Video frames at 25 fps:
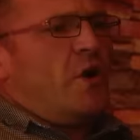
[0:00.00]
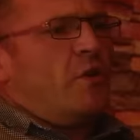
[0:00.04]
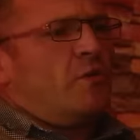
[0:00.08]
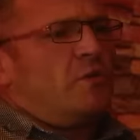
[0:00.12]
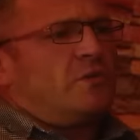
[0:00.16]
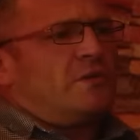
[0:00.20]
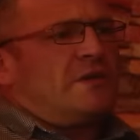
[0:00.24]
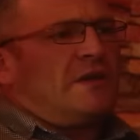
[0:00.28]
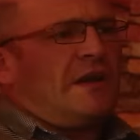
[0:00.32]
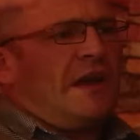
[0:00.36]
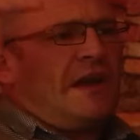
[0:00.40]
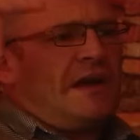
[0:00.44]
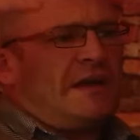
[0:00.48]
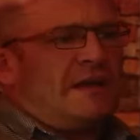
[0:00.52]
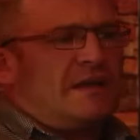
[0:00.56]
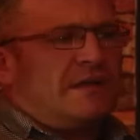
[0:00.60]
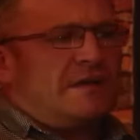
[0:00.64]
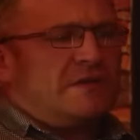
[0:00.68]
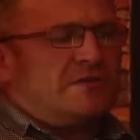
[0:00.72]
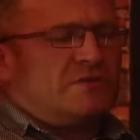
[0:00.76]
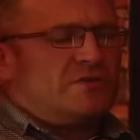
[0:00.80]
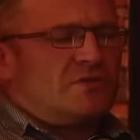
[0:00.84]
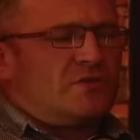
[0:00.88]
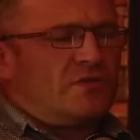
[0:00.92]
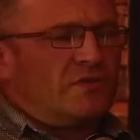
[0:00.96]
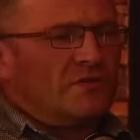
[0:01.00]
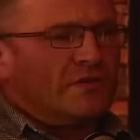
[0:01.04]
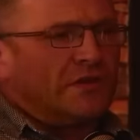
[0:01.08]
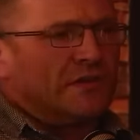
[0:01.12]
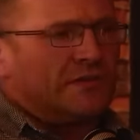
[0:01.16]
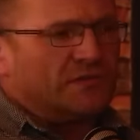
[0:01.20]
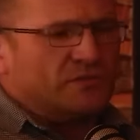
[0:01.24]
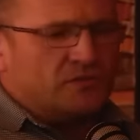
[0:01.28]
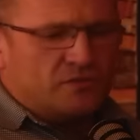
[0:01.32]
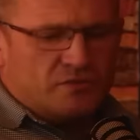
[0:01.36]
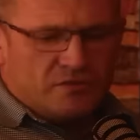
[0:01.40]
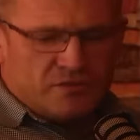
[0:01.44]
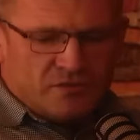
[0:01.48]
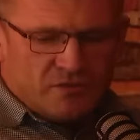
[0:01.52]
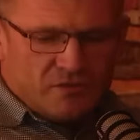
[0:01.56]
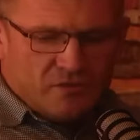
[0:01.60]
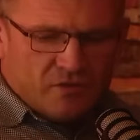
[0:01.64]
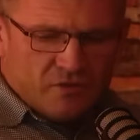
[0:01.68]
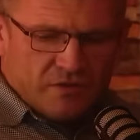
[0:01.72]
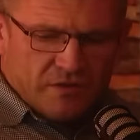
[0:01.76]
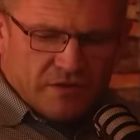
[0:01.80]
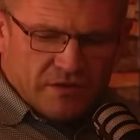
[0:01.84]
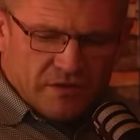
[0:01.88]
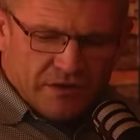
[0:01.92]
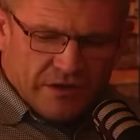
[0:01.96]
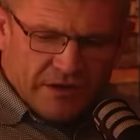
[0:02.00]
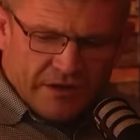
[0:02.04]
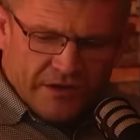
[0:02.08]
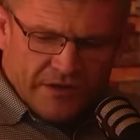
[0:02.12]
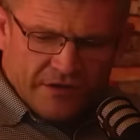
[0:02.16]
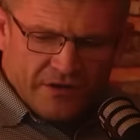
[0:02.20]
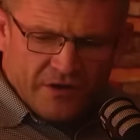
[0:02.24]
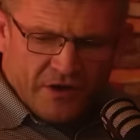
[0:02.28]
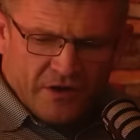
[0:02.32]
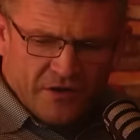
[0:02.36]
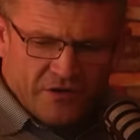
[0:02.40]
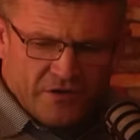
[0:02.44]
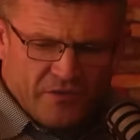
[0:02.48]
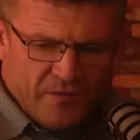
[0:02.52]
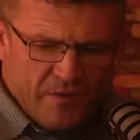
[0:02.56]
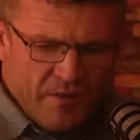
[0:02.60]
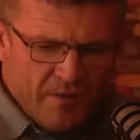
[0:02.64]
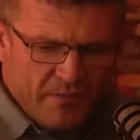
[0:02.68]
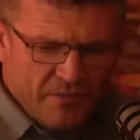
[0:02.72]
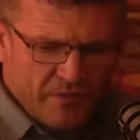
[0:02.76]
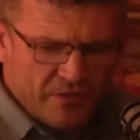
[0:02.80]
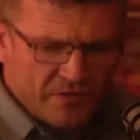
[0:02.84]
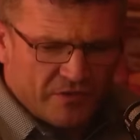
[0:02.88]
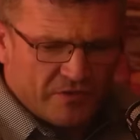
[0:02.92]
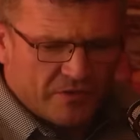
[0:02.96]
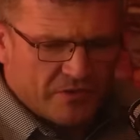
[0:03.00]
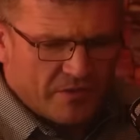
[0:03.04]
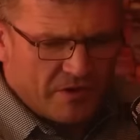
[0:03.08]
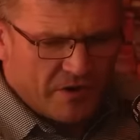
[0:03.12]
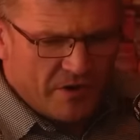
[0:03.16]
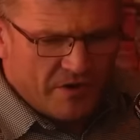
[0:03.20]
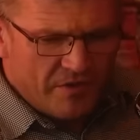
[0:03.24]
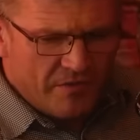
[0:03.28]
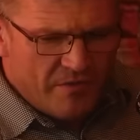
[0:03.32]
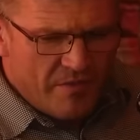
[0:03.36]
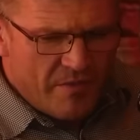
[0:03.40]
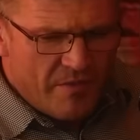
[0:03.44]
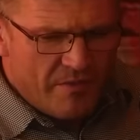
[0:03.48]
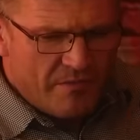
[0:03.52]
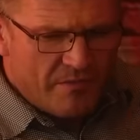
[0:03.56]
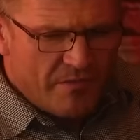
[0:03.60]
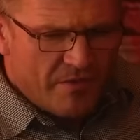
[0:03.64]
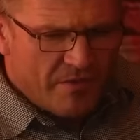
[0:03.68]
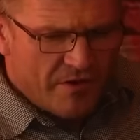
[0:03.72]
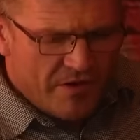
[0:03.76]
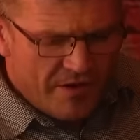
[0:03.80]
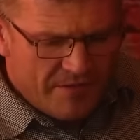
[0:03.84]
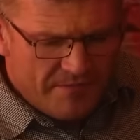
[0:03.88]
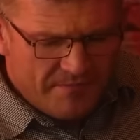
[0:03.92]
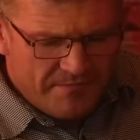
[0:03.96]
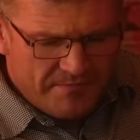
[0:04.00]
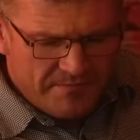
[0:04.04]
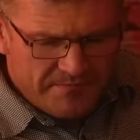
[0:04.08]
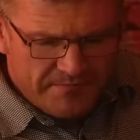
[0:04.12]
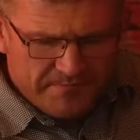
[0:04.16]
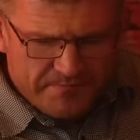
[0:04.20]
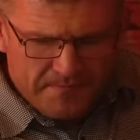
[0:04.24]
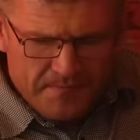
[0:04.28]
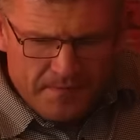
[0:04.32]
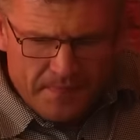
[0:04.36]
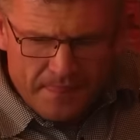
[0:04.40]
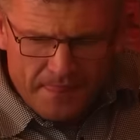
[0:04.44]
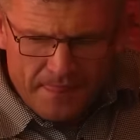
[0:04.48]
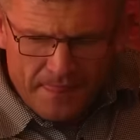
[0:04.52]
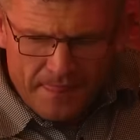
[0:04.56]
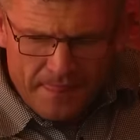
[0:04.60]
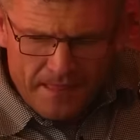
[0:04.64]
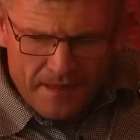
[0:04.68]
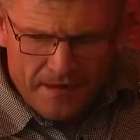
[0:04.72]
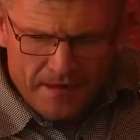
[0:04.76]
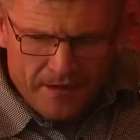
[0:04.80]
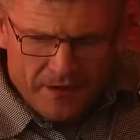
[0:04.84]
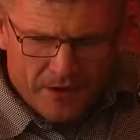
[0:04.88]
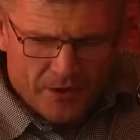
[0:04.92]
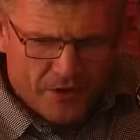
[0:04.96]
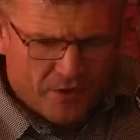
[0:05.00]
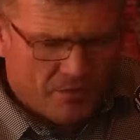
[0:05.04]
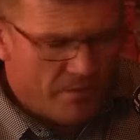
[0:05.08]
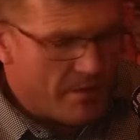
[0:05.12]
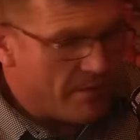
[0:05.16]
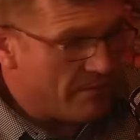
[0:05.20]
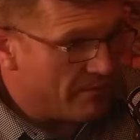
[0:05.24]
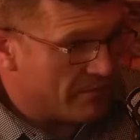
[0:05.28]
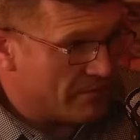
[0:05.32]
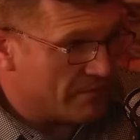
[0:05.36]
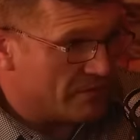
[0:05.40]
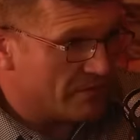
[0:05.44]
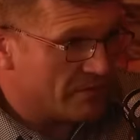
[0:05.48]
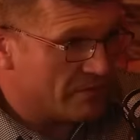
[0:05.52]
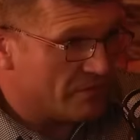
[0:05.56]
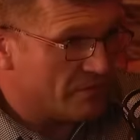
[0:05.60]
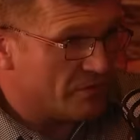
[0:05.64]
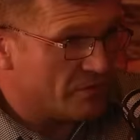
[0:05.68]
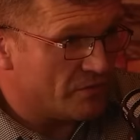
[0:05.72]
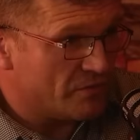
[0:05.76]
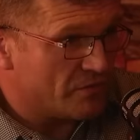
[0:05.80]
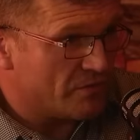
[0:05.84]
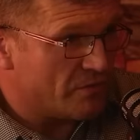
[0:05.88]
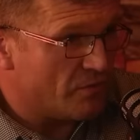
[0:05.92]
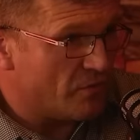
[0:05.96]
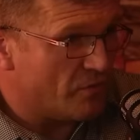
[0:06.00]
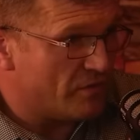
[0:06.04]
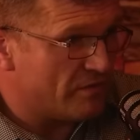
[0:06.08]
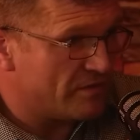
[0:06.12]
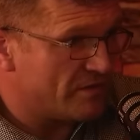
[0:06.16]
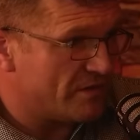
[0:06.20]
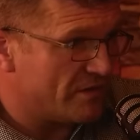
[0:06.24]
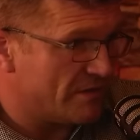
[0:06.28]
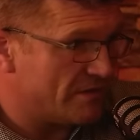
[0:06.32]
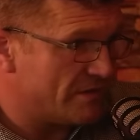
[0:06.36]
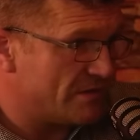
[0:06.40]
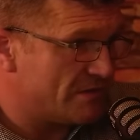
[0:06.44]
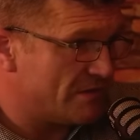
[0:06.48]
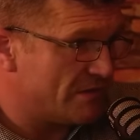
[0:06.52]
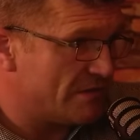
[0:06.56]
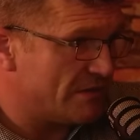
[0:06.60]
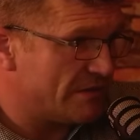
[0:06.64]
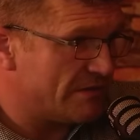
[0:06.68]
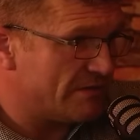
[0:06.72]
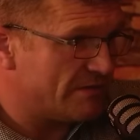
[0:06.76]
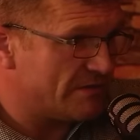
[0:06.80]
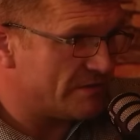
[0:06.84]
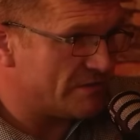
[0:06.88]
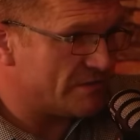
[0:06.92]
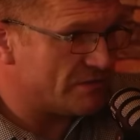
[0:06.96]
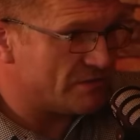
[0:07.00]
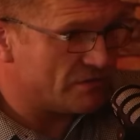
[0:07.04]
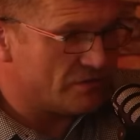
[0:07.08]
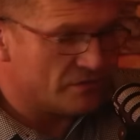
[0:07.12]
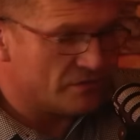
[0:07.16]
how did that? Do you know that new school? And I, I remember, I remember, um, I remember you were moved into different